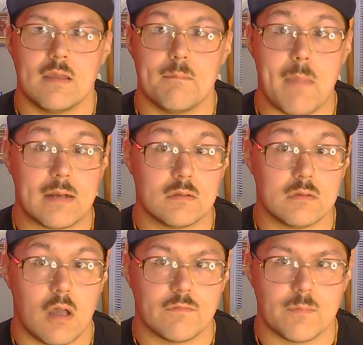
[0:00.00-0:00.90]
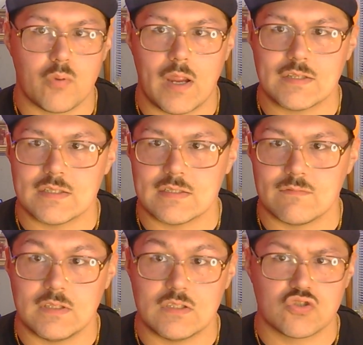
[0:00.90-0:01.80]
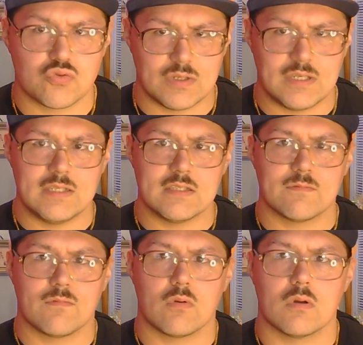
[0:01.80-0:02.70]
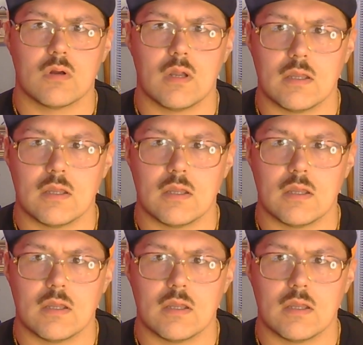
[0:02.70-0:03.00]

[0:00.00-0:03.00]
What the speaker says: metal off the branches of these trees for